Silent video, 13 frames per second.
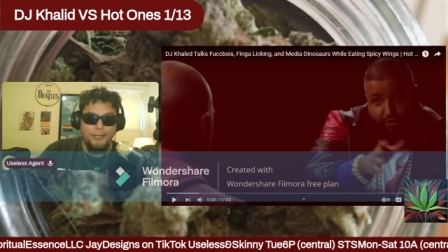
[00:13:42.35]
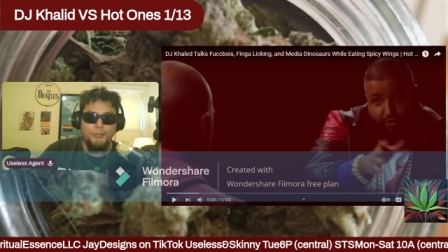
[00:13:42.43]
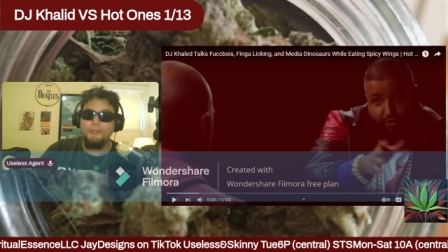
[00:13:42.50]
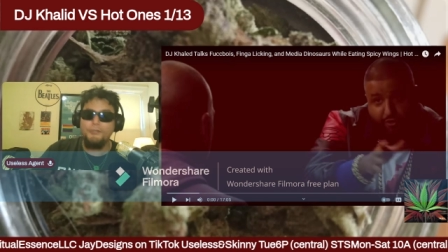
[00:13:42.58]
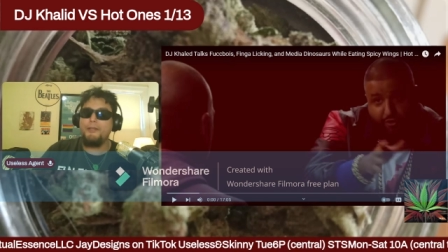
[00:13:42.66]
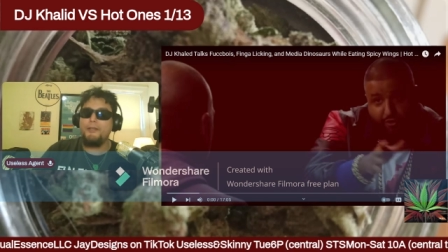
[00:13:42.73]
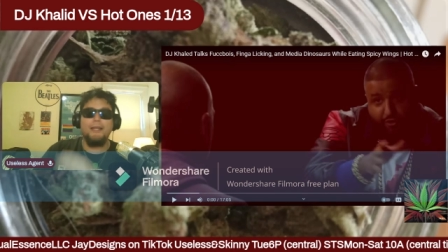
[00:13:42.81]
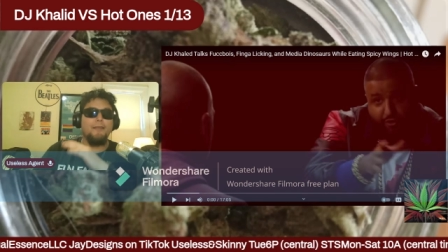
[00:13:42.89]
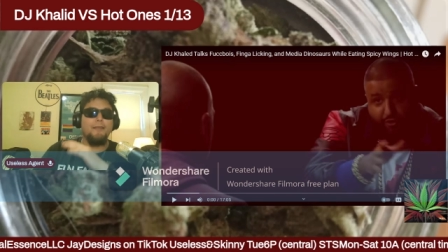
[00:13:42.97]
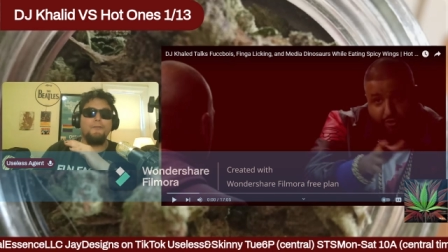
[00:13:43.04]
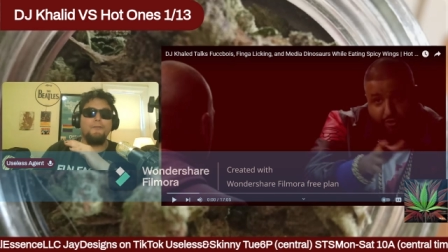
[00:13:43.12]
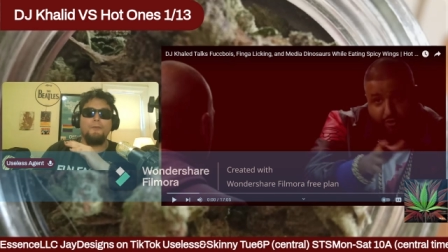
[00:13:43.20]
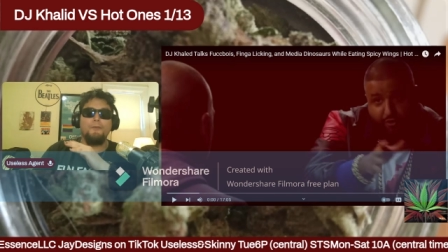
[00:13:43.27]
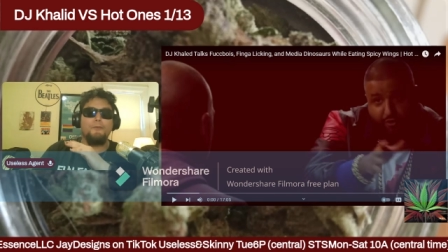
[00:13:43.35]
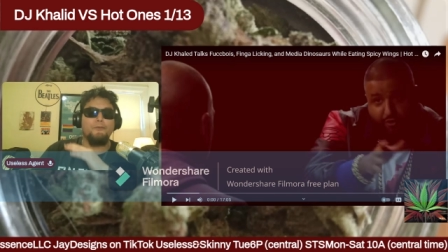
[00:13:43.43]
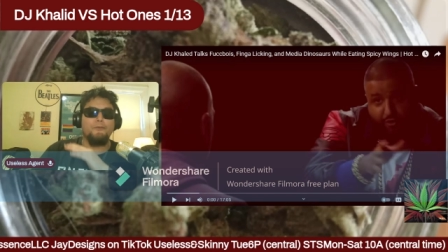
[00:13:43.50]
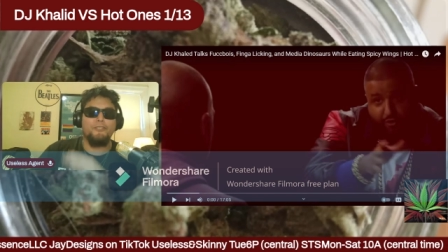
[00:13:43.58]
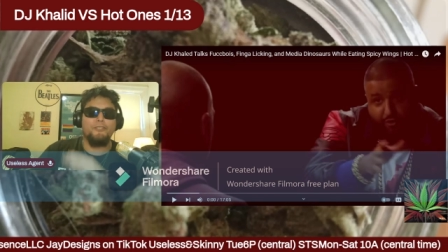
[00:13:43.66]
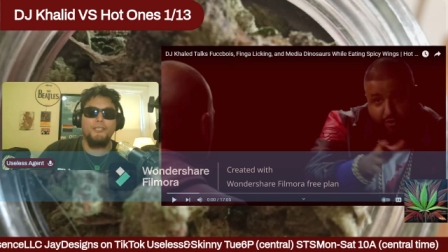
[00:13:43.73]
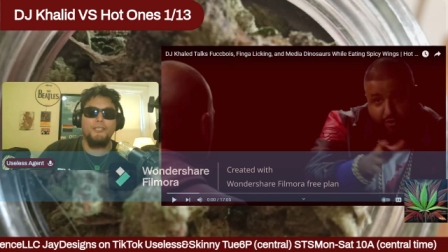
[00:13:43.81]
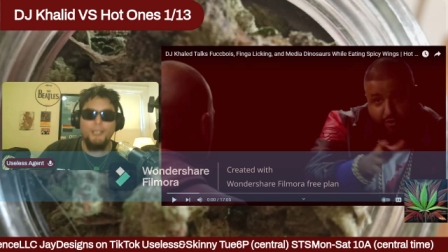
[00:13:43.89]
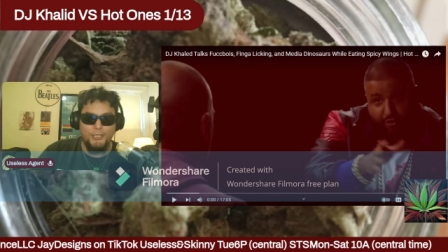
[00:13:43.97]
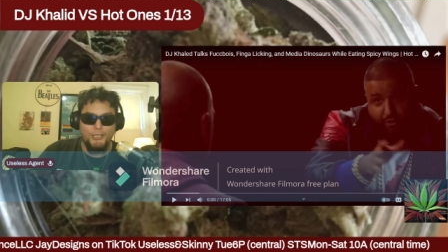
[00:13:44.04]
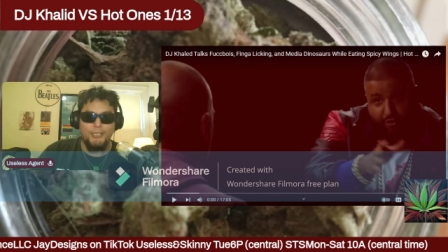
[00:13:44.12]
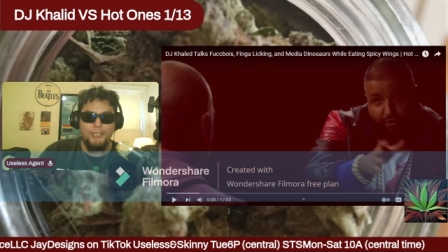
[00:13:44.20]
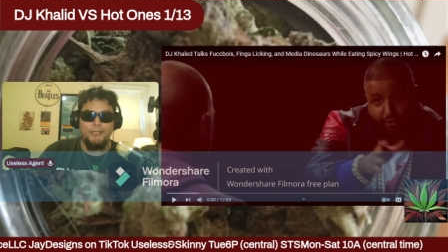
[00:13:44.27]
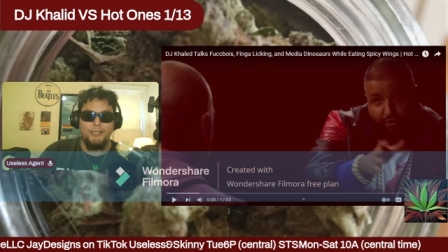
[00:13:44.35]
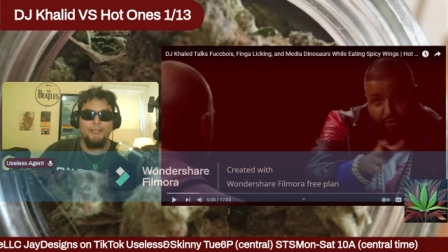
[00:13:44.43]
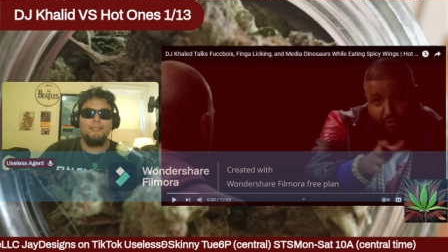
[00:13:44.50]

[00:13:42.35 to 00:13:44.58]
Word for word: You're not even a musician.